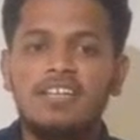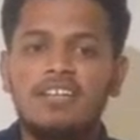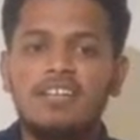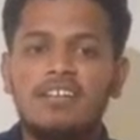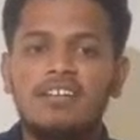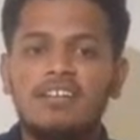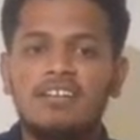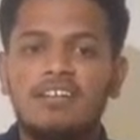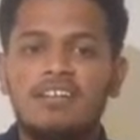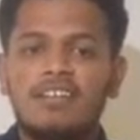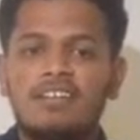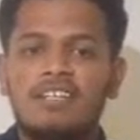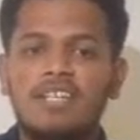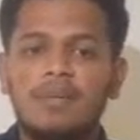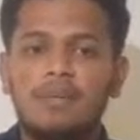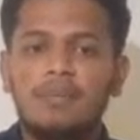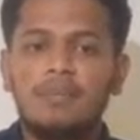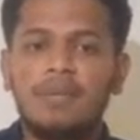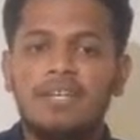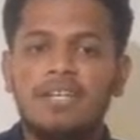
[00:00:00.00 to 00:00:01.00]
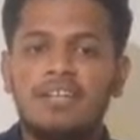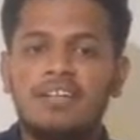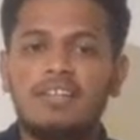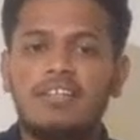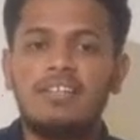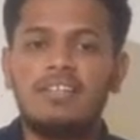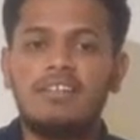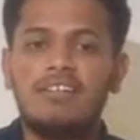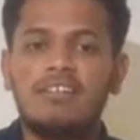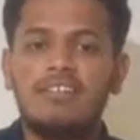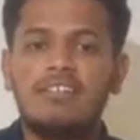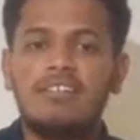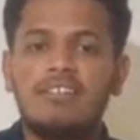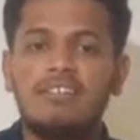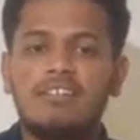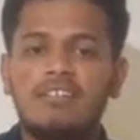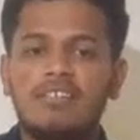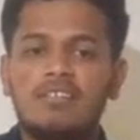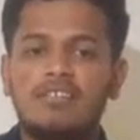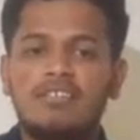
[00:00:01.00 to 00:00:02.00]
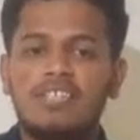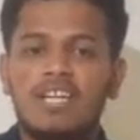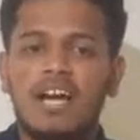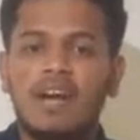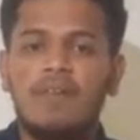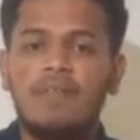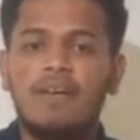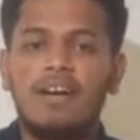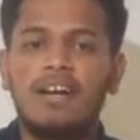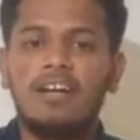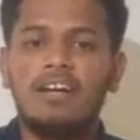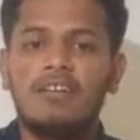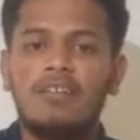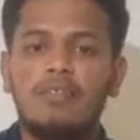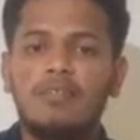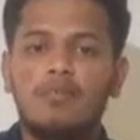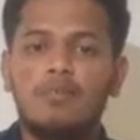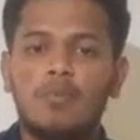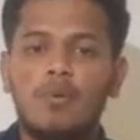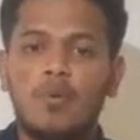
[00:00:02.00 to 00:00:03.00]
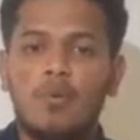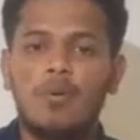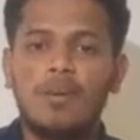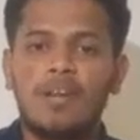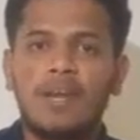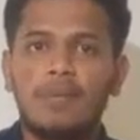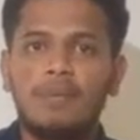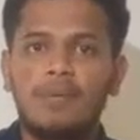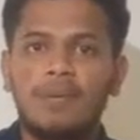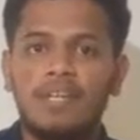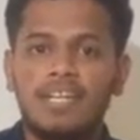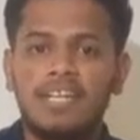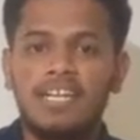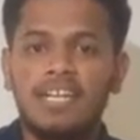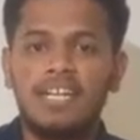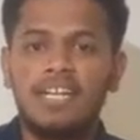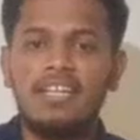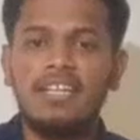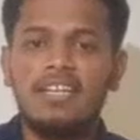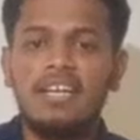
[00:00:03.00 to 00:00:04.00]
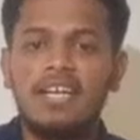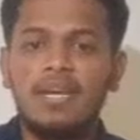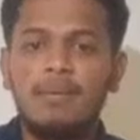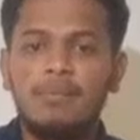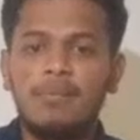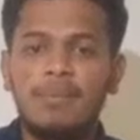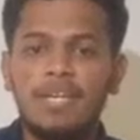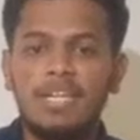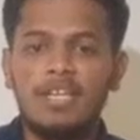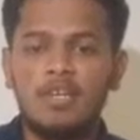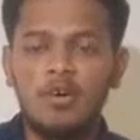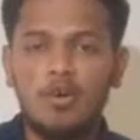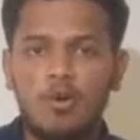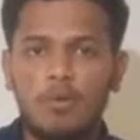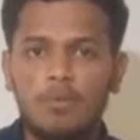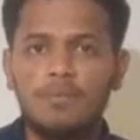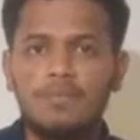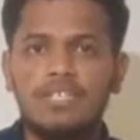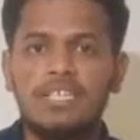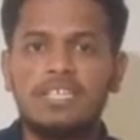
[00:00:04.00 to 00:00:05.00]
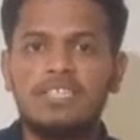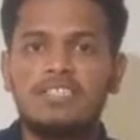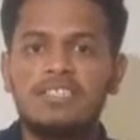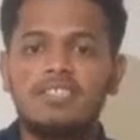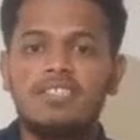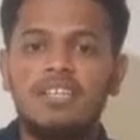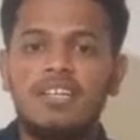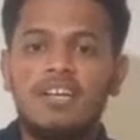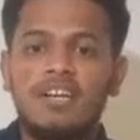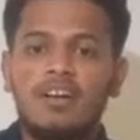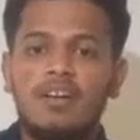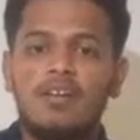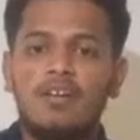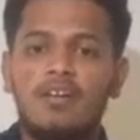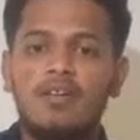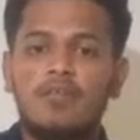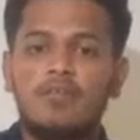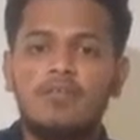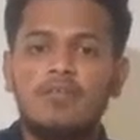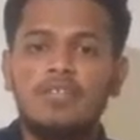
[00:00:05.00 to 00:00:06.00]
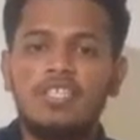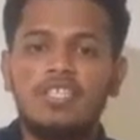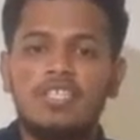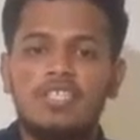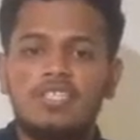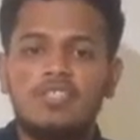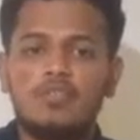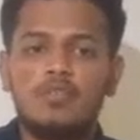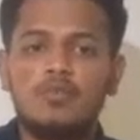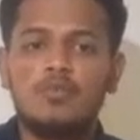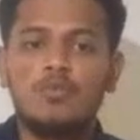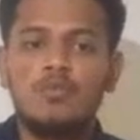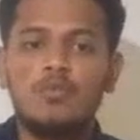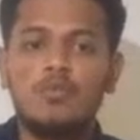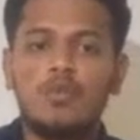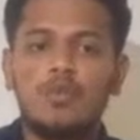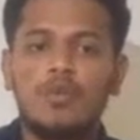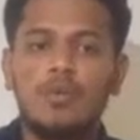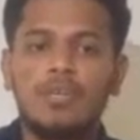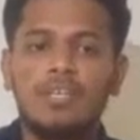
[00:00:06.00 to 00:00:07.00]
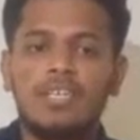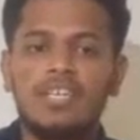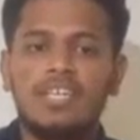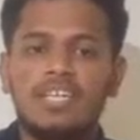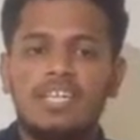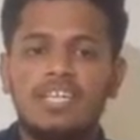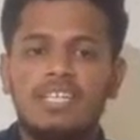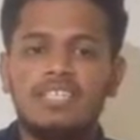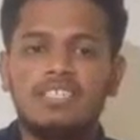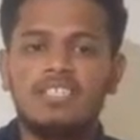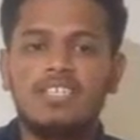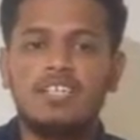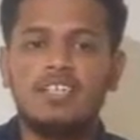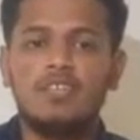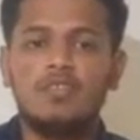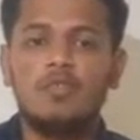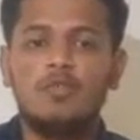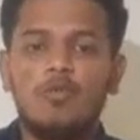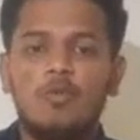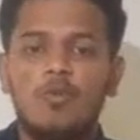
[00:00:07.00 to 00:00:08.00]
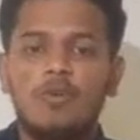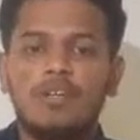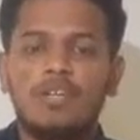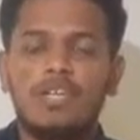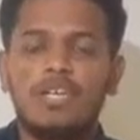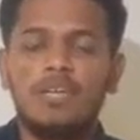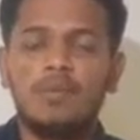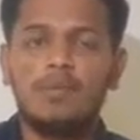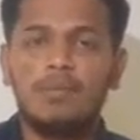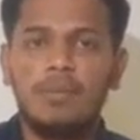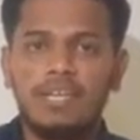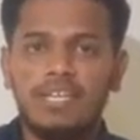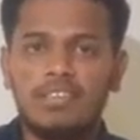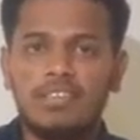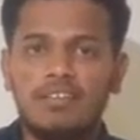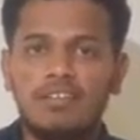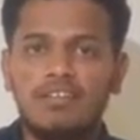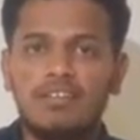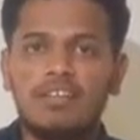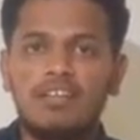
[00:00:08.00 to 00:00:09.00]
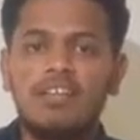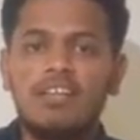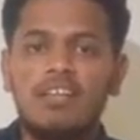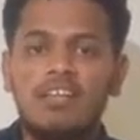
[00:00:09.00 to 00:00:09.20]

A typical Java program create many objects, which is increased in hooking method.